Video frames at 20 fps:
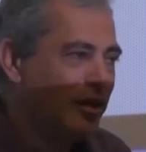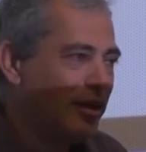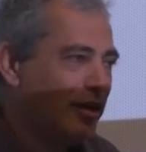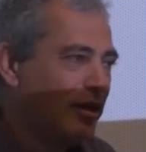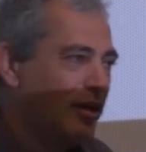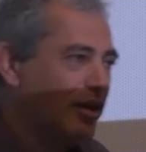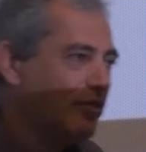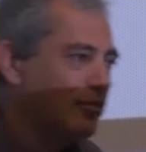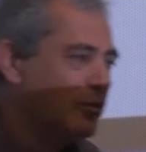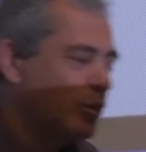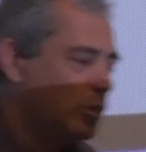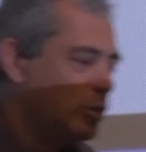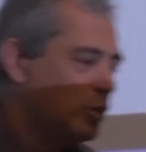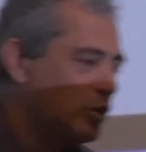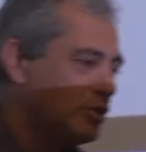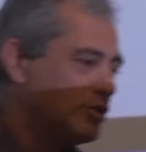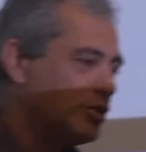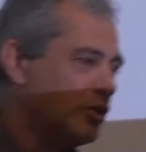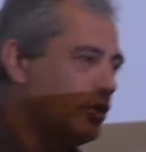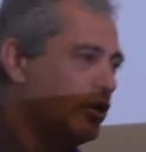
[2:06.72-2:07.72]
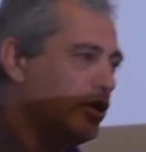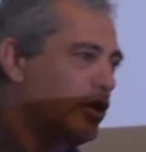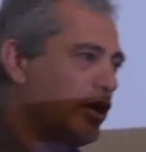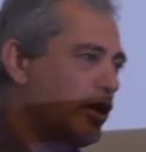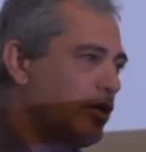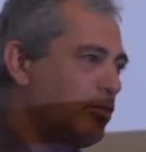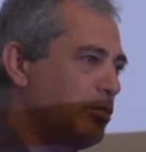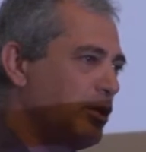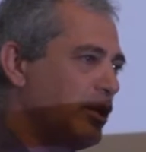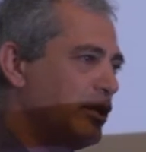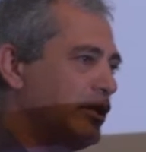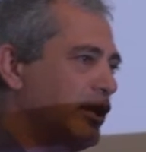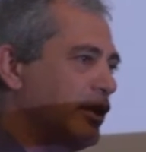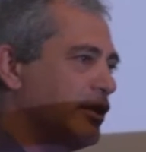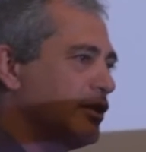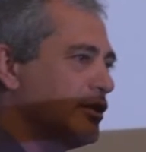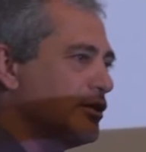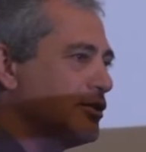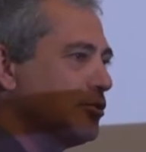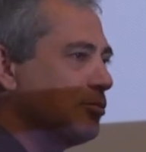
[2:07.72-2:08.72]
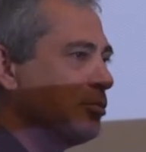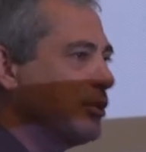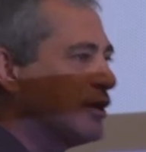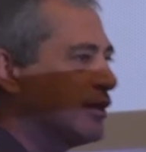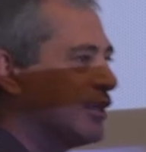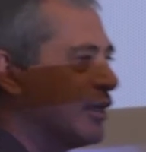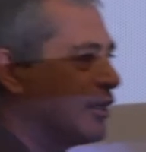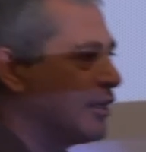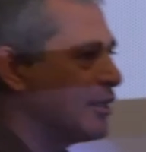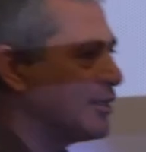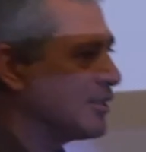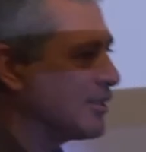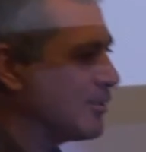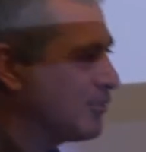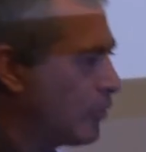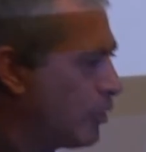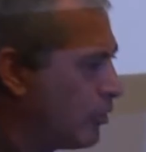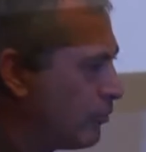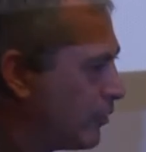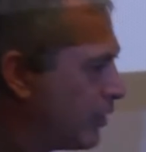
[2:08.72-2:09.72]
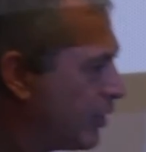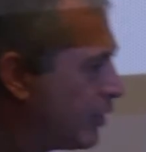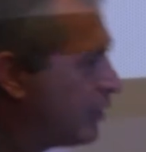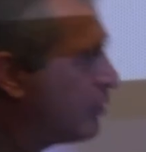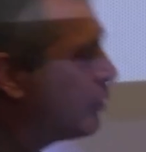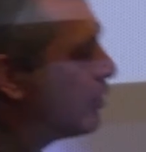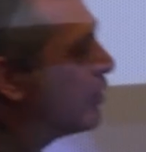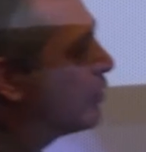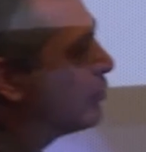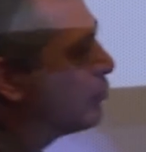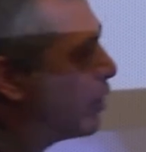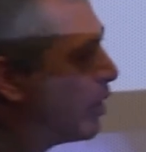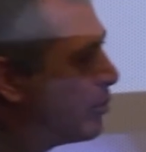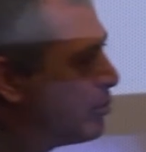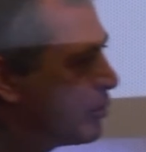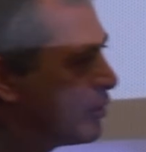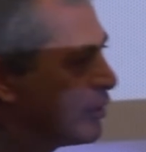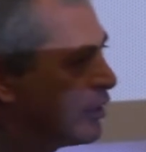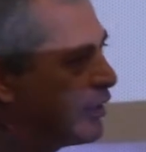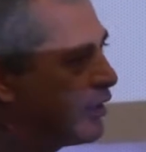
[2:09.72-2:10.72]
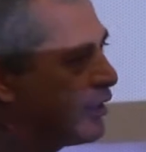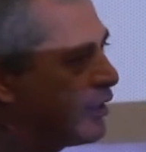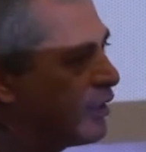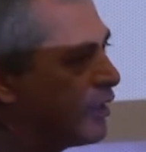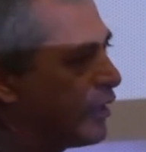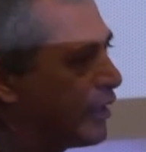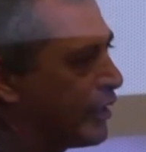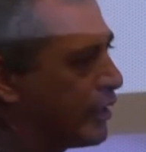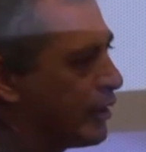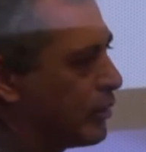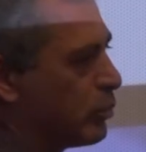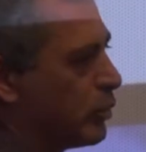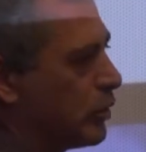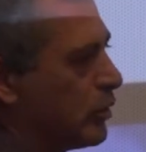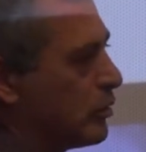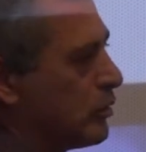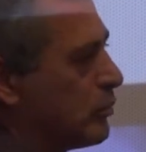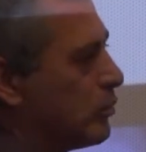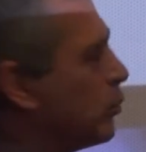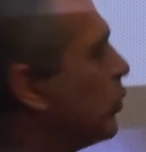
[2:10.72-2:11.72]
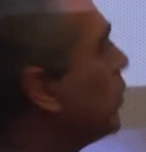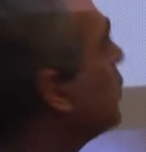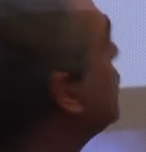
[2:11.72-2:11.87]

A few words on big data. So big data is evolving rapidly, and we'll